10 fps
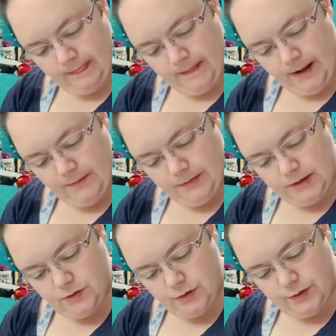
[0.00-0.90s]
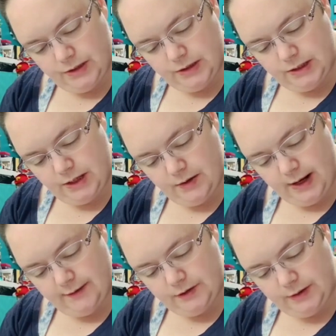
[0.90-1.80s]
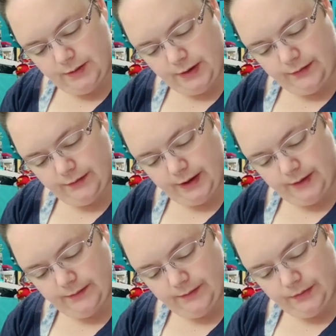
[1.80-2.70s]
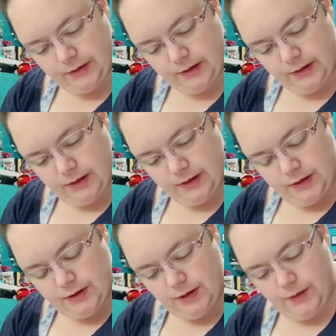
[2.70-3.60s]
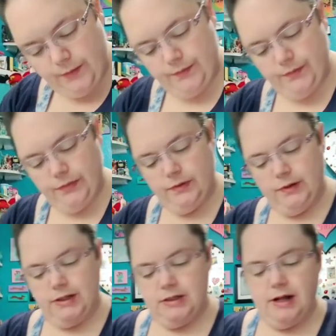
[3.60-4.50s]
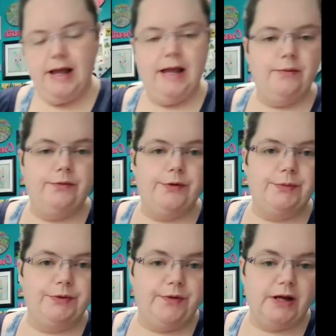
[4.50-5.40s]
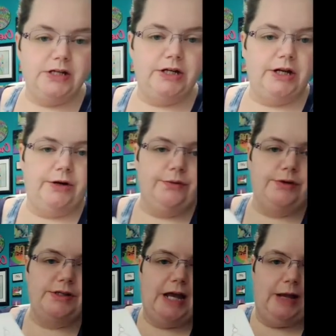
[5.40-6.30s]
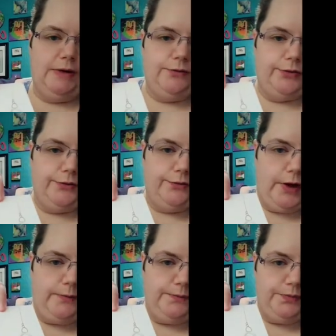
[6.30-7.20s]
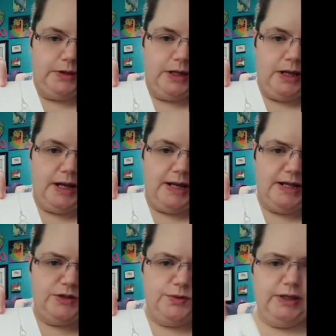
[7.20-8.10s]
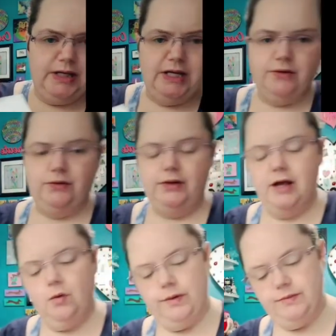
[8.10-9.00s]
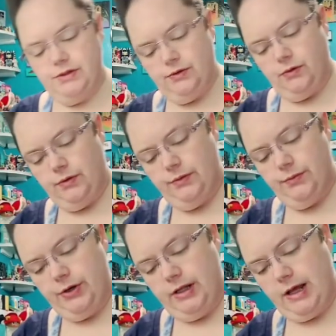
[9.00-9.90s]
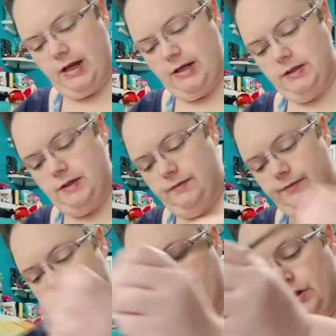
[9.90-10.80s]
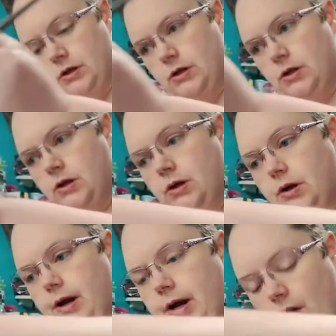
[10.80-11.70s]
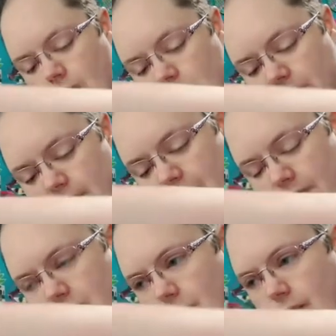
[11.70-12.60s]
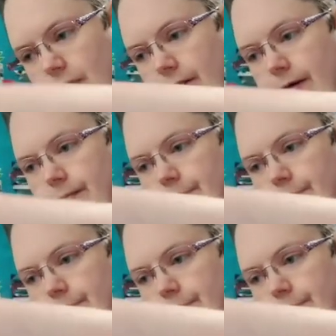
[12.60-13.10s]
Now, these ornaments, they don't have to be perfect. So, let's not aim for perfection here. We're just aiming for fun. And it's really cute. Look how whimsical and pretty that is. Alright, on to the next color.